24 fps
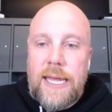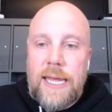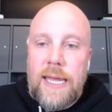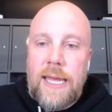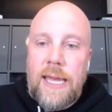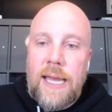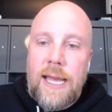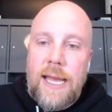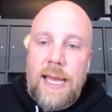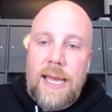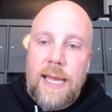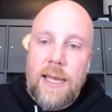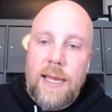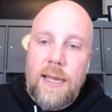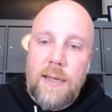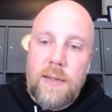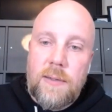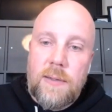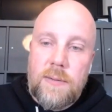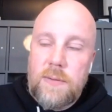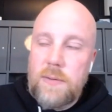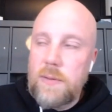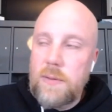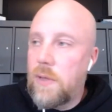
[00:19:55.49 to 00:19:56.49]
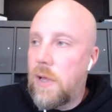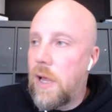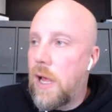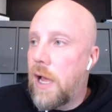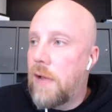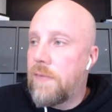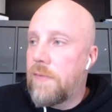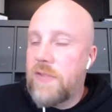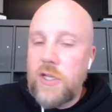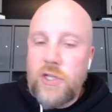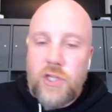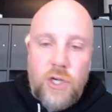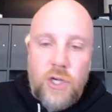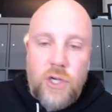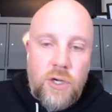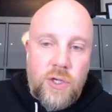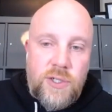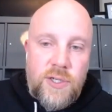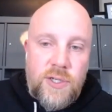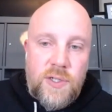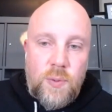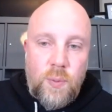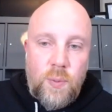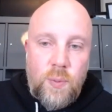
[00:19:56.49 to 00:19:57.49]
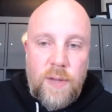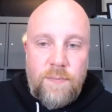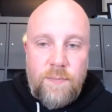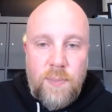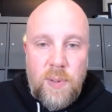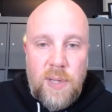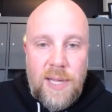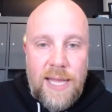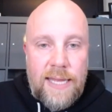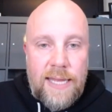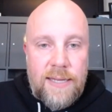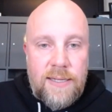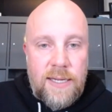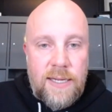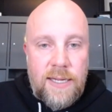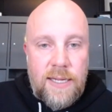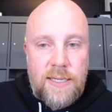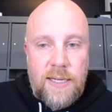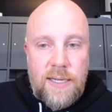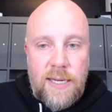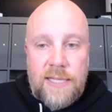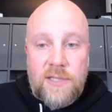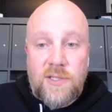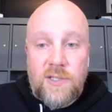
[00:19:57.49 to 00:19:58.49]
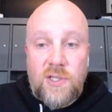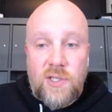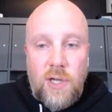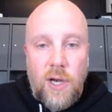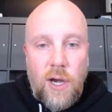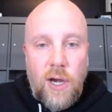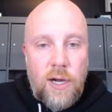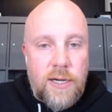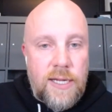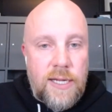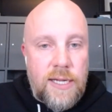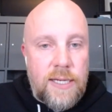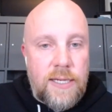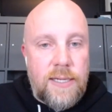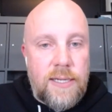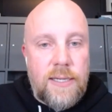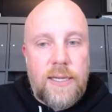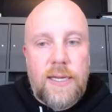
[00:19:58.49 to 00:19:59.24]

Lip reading: of the churches we've planted and started,